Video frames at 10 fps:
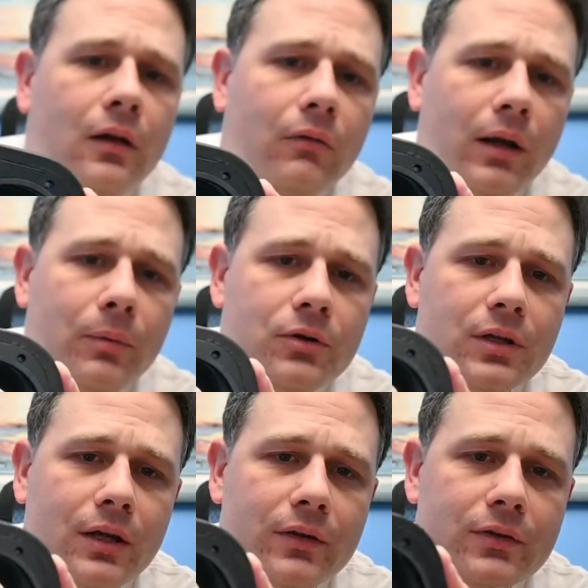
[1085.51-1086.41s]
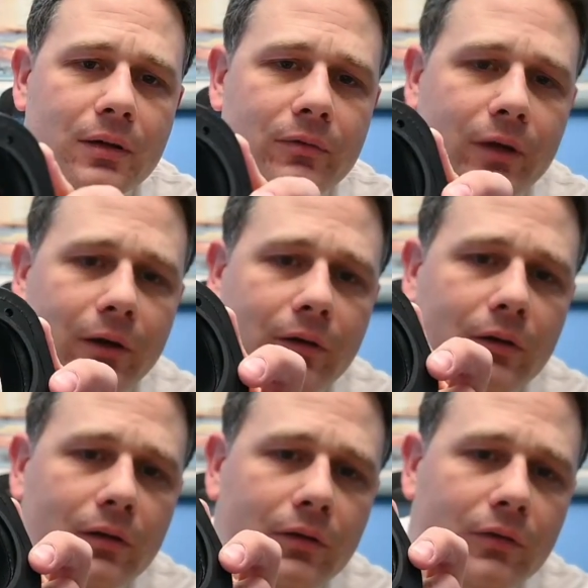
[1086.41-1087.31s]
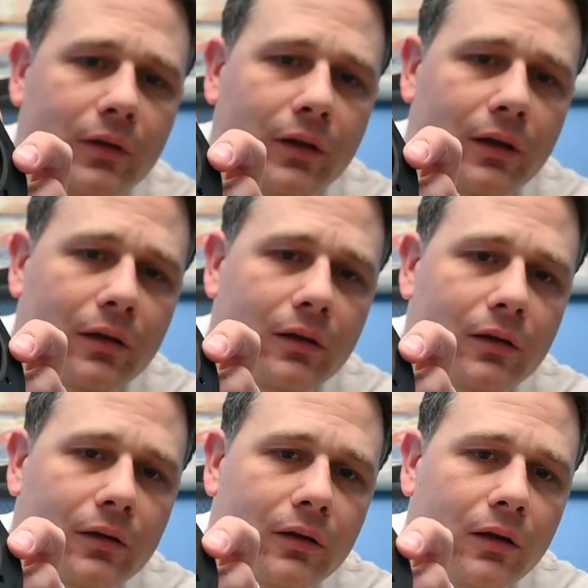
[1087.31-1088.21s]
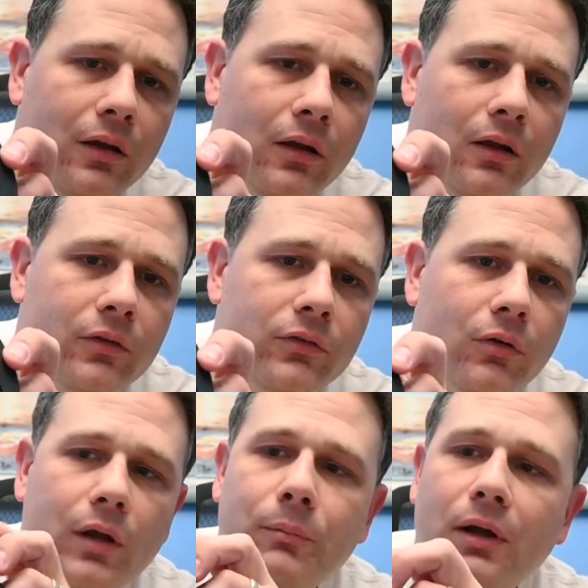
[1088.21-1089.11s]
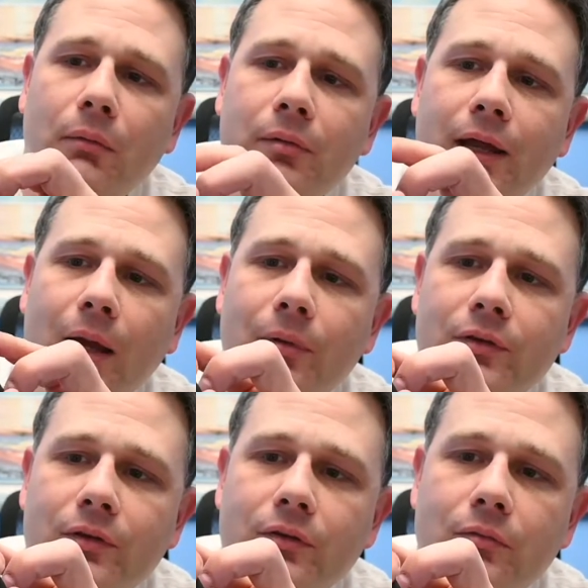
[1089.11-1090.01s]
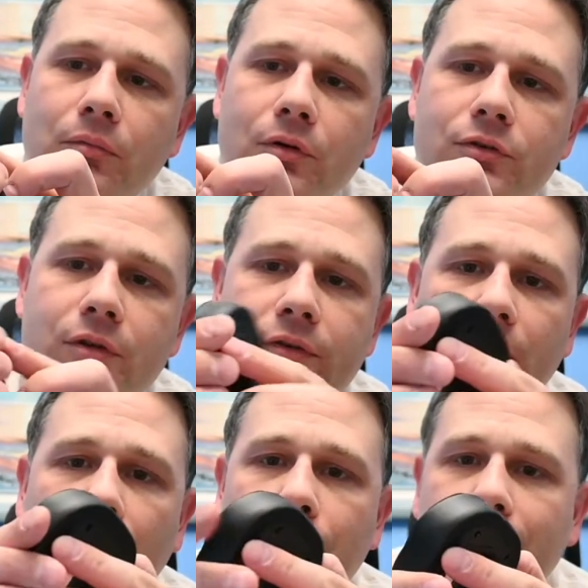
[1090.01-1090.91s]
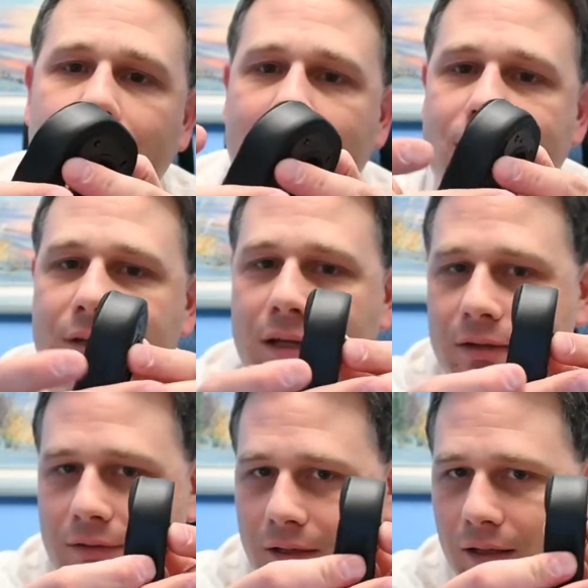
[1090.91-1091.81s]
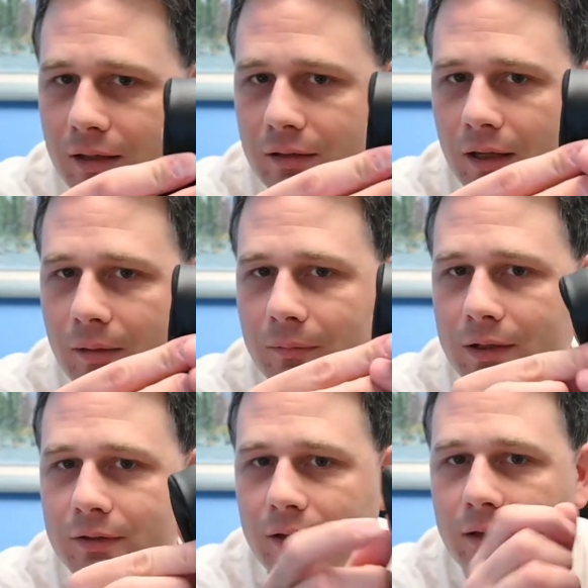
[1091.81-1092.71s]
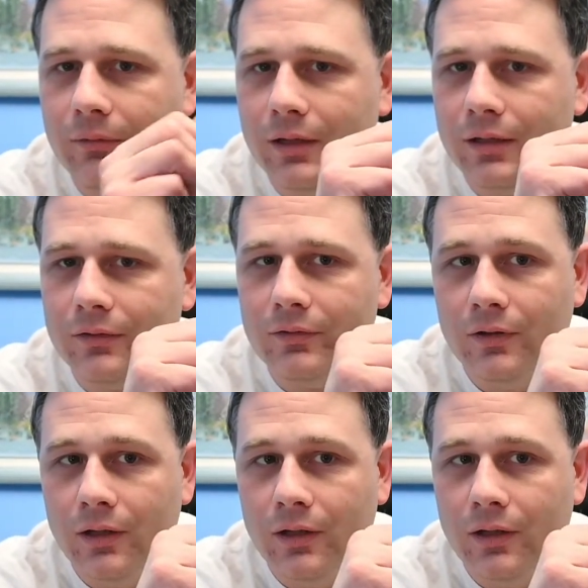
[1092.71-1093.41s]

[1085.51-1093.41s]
When I push on it, this comes out. See that? So what probably happens is you push this up and then it stays in. Yep, that's exactly what it is.